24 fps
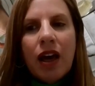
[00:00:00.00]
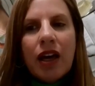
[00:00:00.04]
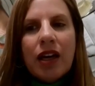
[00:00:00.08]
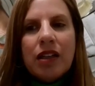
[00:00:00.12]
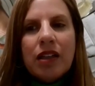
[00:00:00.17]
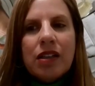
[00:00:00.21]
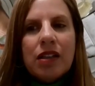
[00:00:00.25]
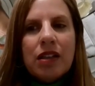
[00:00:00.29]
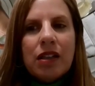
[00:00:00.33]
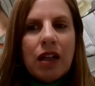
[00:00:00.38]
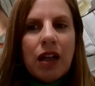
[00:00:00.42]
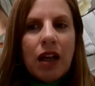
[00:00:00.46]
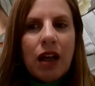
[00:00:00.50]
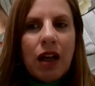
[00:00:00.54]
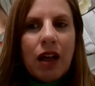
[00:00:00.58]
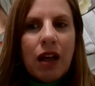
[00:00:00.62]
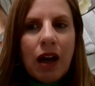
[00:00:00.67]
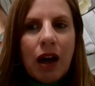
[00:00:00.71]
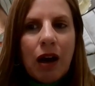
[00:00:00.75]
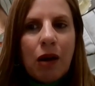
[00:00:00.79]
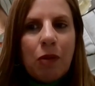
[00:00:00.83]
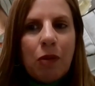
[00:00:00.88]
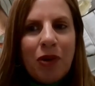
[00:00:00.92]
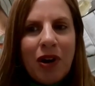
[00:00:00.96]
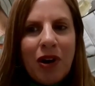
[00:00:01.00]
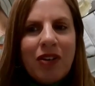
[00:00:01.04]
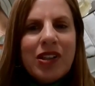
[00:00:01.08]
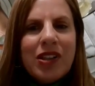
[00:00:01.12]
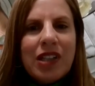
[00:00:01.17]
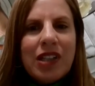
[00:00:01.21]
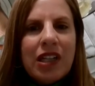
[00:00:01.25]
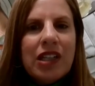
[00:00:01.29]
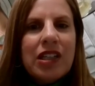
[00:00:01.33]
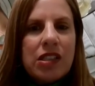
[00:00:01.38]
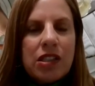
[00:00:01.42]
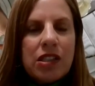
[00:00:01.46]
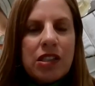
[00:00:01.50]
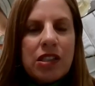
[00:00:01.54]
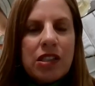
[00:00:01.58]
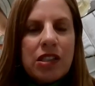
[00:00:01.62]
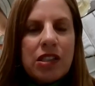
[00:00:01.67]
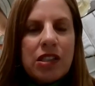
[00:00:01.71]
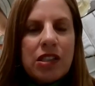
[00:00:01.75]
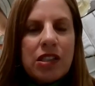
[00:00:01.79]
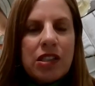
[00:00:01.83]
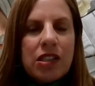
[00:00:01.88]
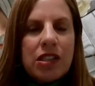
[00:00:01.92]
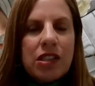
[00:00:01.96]
and apparently
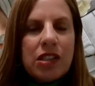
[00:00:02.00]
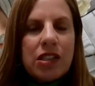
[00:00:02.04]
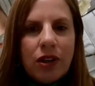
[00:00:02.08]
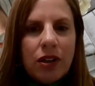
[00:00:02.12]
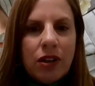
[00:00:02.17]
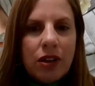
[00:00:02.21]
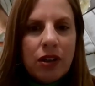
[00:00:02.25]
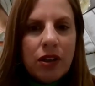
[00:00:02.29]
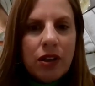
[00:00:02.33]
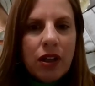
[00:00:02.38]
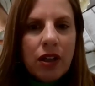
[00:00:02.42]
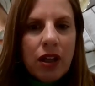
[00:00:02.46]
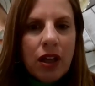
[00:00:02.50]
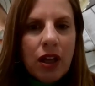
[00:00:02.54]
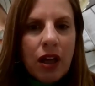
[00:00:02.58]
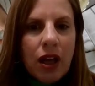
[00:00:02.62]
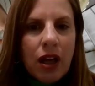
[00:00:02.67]
so central.